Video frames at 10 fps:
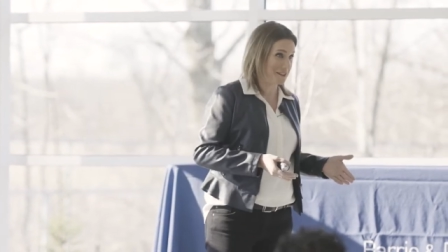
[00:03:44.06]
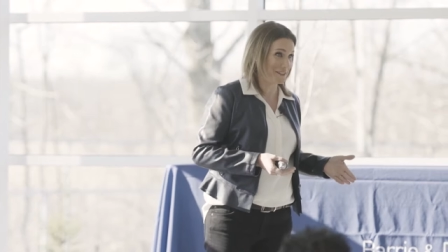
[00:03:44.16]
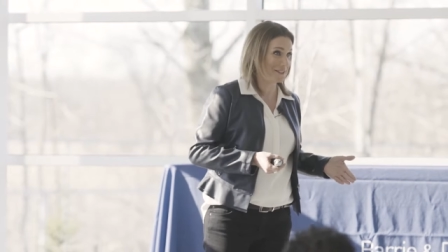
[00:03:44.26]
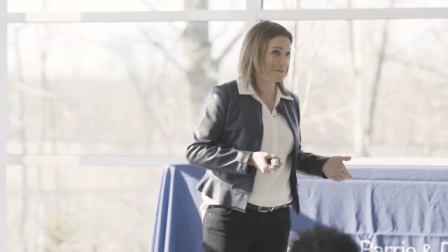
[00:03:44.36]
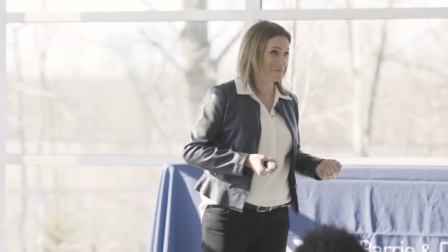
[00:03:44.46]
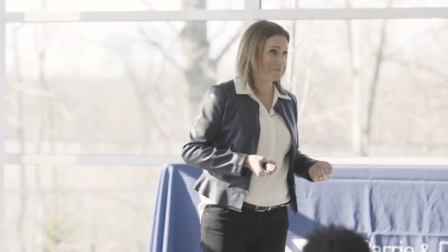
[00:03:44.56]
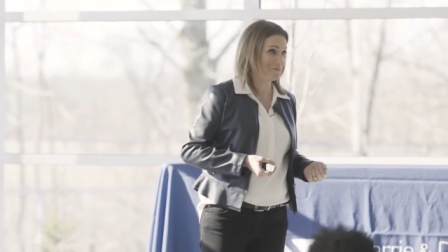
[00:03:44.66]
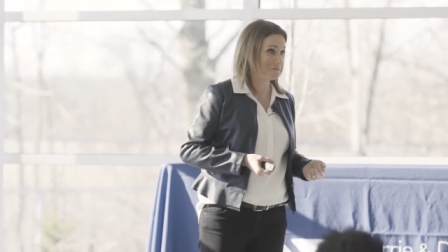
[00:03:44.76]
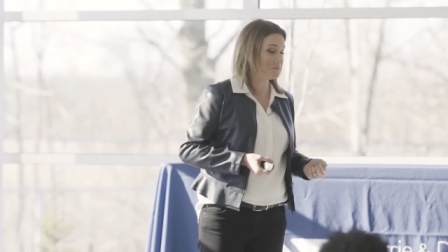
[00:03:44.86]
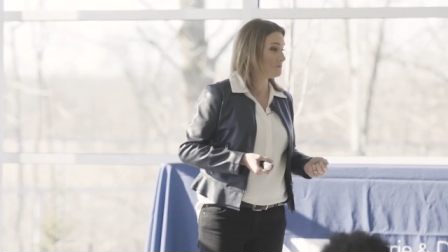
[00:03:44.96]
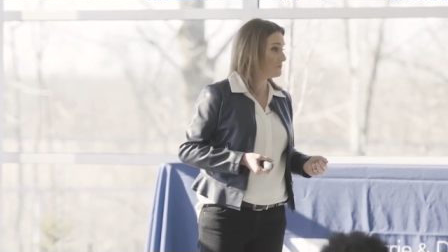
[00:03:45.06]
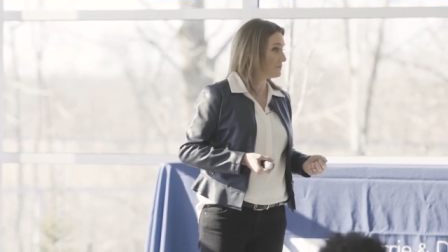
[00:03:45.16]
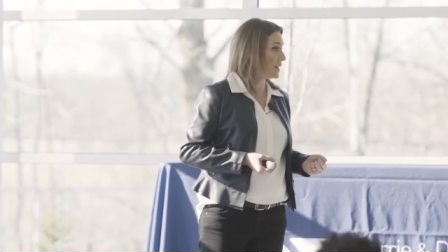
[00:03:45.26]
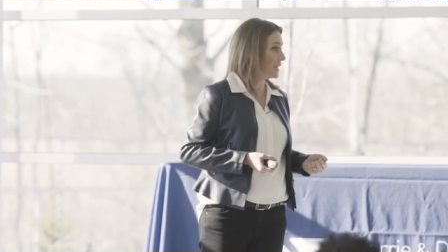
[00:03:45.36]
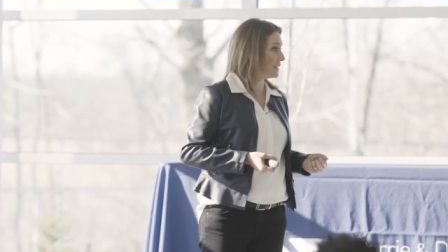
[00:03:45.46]
starts,
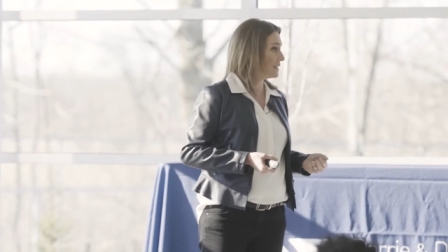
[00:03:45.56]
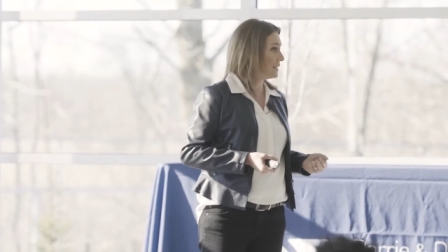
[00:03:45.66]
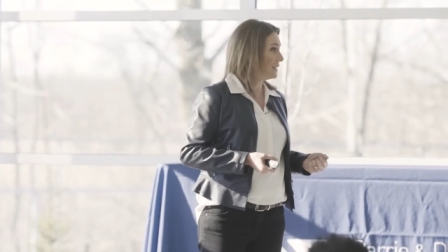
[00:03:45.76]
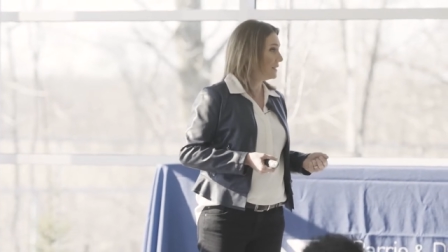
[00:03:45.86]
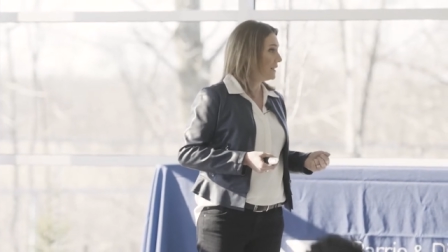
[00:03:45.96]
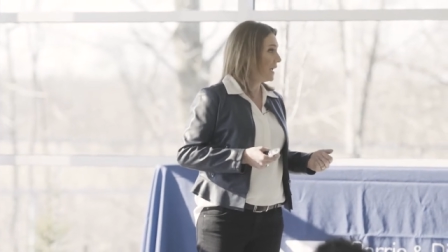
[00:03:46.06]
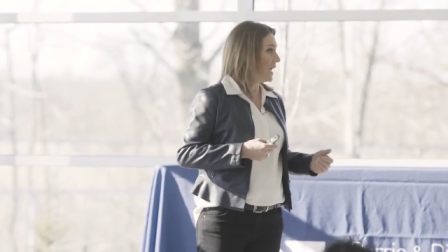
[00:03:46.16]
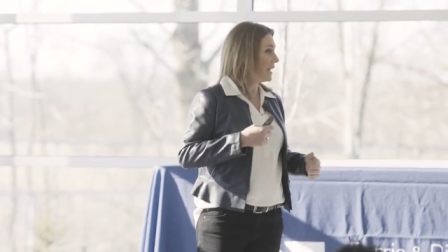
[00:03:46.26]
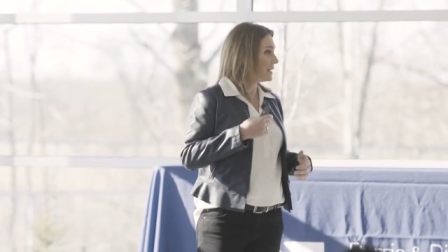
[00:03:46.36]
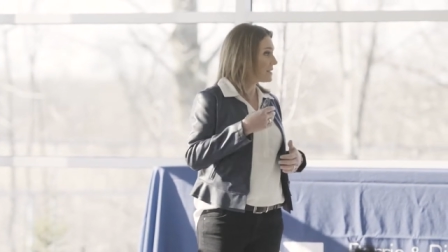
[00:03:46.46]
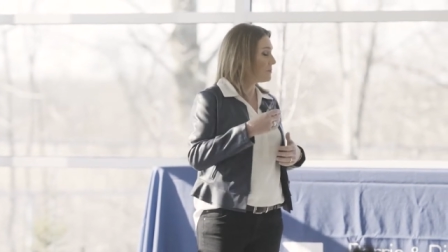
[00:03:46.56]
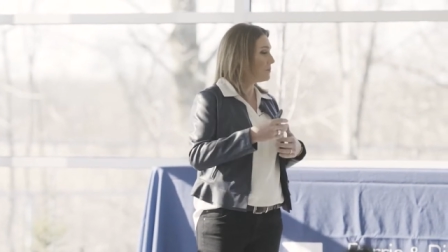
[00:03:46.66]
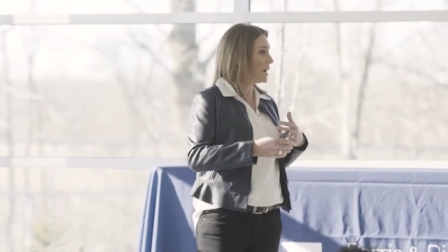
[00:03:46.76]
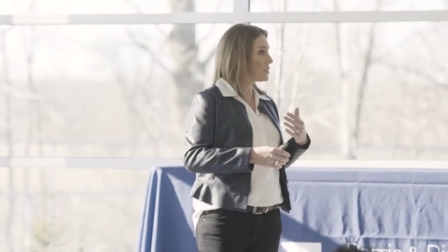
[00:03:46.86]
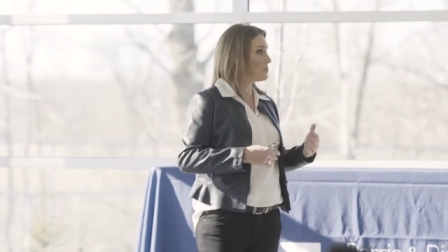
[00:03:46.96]
right? And it's a
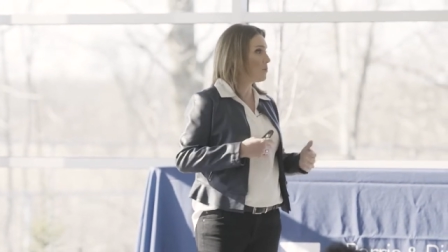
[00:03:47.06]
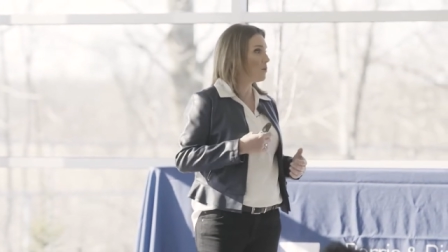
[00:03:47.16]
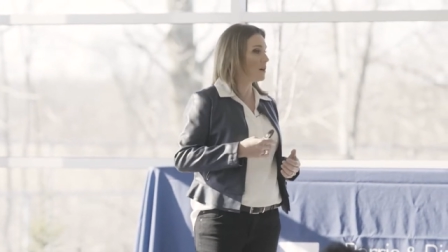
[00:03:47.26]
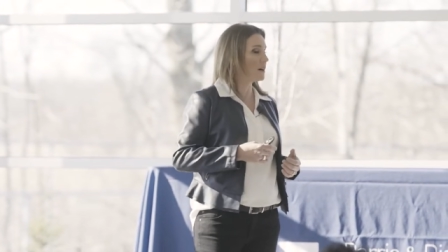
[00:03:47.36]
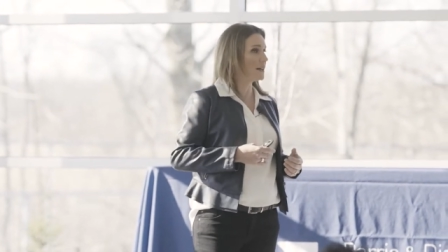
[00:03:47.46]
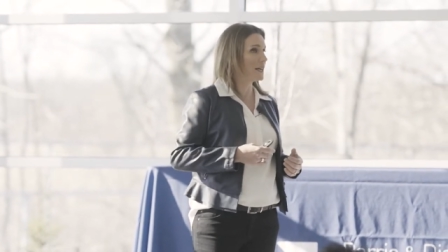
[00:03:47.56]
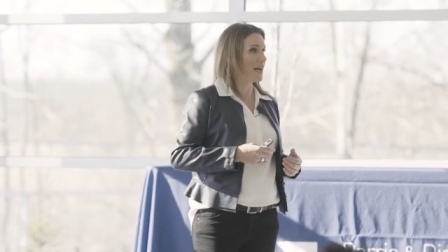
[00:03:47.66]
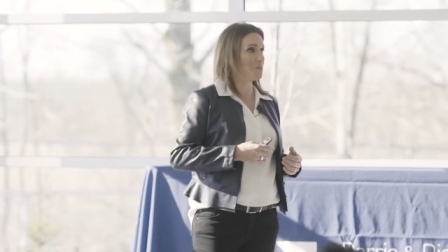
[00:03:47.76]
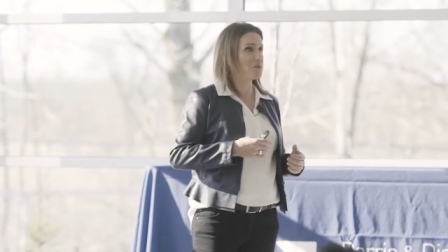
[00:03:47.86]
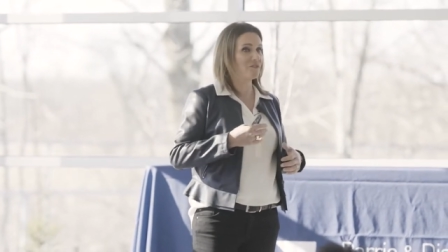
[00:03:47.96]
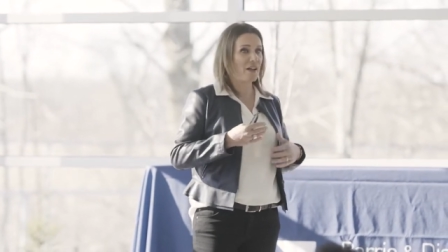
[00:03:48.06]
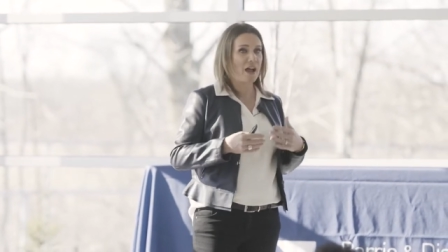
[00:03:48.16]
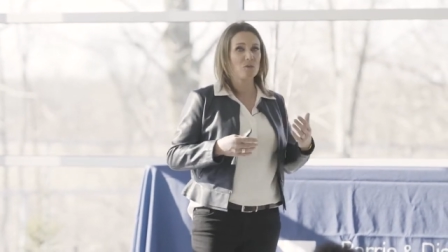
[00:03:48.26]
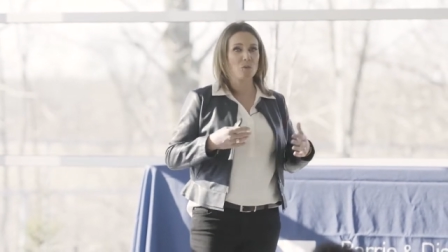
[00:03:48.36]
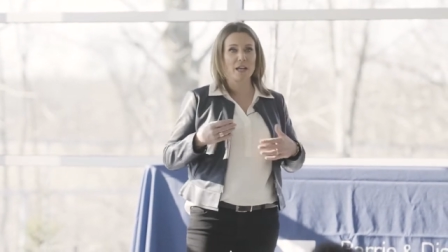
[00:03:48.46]
much more
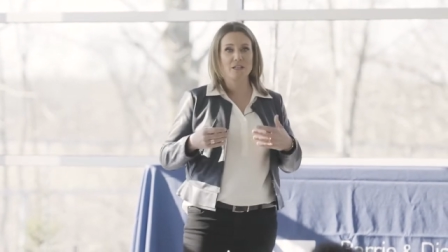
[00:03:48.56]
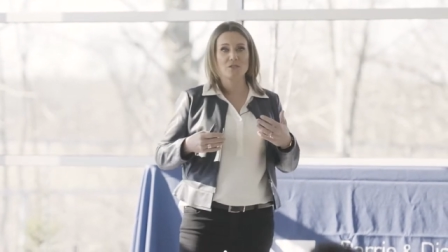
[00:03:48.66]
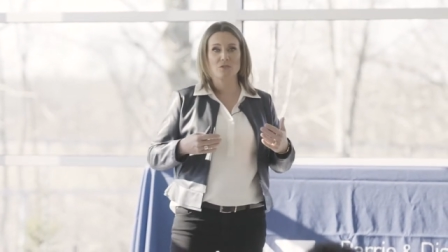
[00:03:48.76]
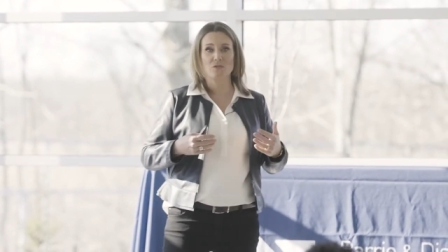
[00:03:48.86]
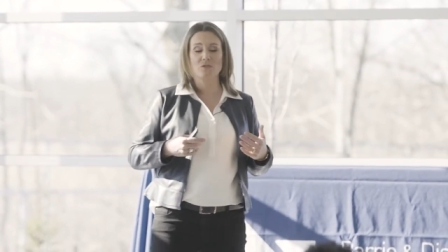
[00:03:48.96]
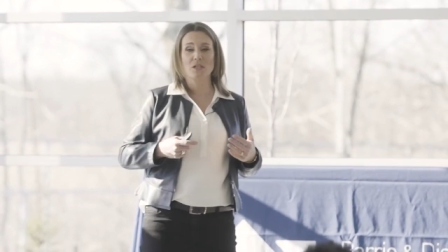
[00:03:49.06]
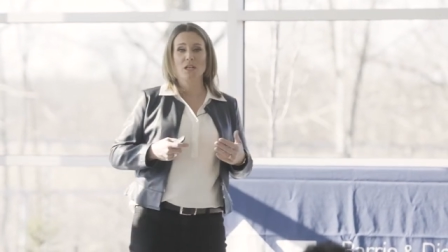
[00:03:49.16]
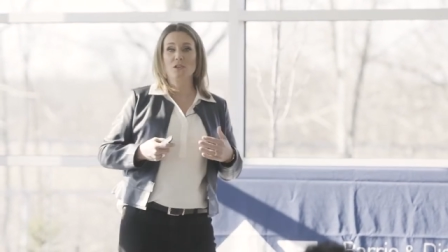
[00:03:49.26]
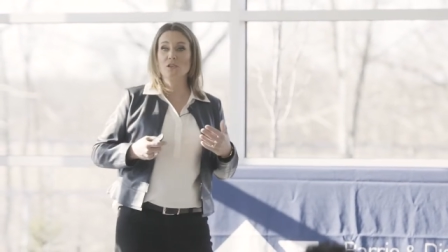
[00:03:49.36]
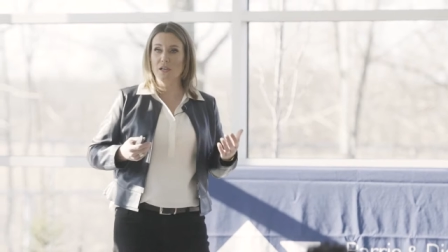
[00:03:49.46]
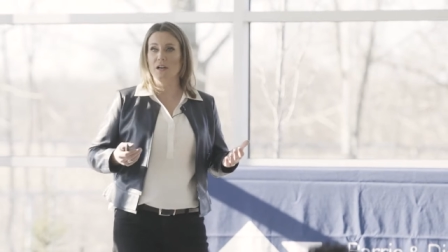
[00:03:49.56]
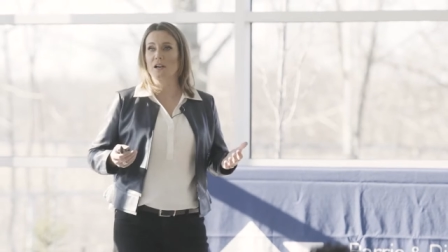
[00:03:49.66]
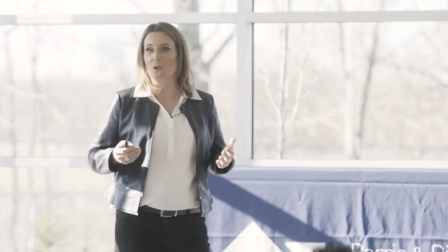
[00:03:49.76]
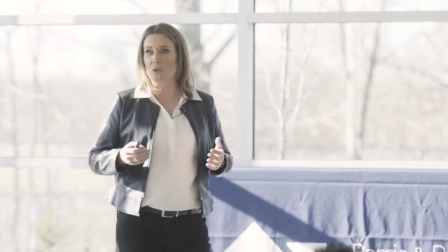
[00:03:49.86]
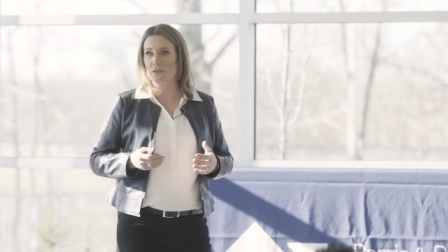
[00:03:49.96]
profound way to look
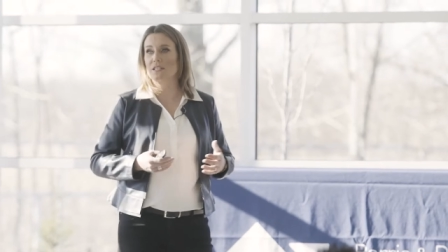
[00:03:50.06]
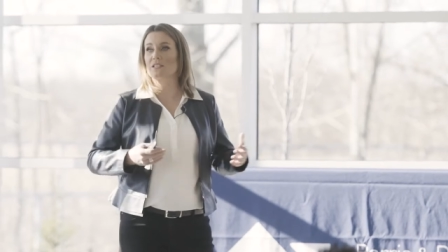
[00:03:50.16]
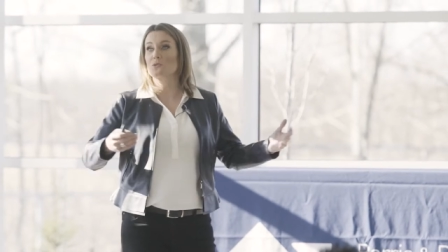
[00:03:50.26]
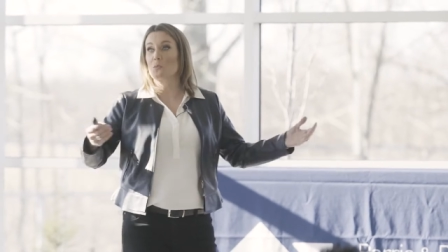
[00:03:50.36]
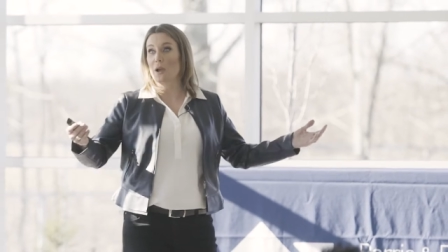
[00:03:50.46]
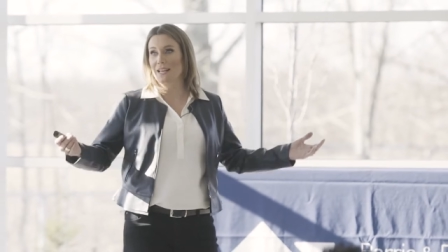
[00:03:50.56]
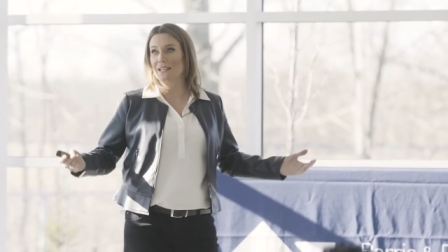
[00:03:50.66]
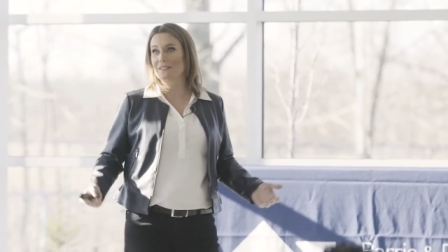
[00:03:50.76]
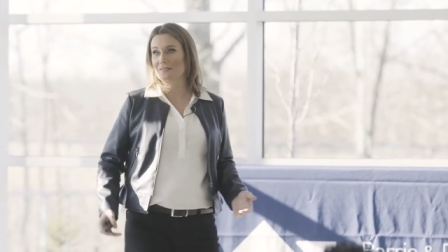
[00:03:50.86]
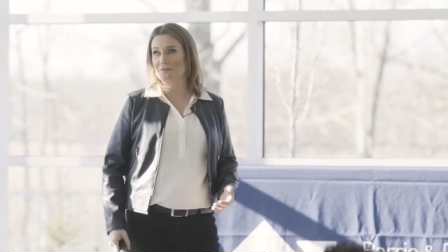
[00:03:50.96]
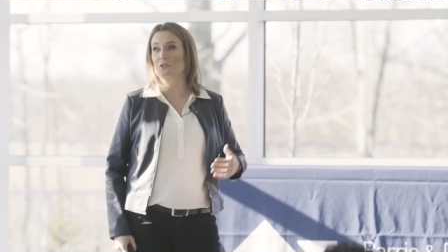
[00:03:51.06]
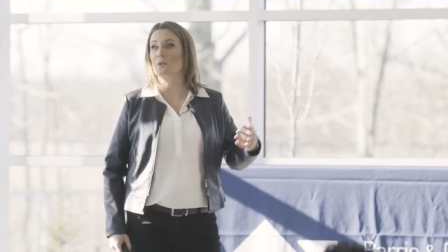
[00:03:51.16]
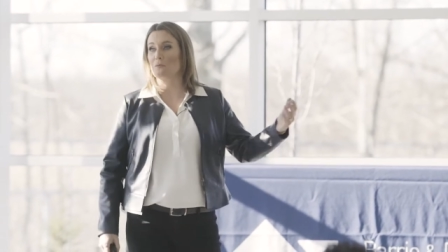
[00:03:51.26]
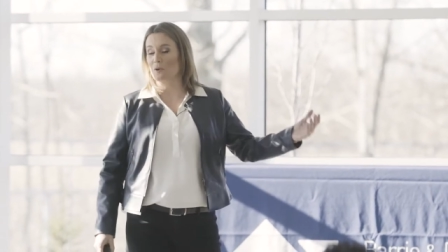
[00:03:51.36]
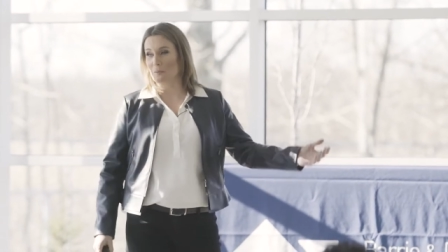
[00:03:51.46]
at our goals than just waiting for
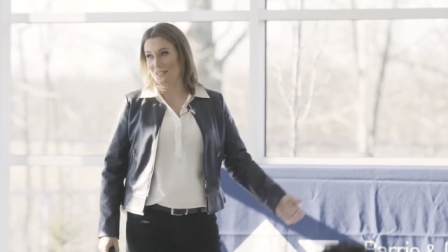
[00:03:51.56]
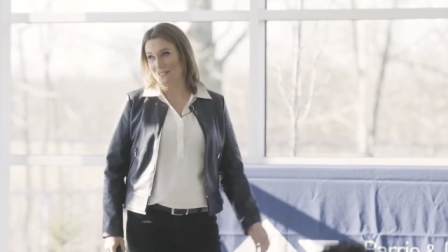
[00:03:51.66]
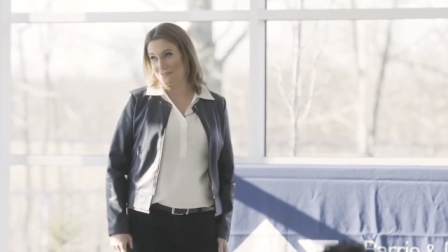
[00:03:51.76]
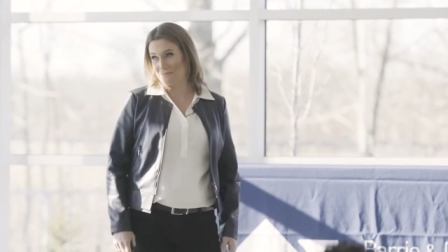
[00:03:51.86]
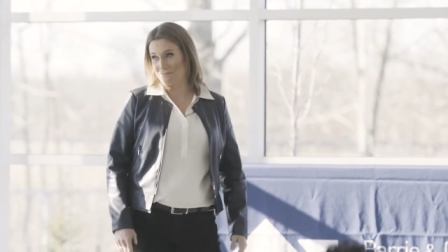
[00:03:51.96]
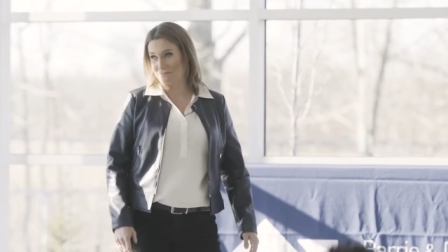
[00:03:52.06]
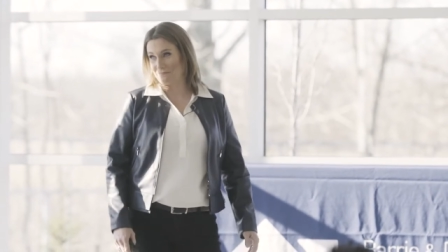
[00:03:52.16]
12 more months,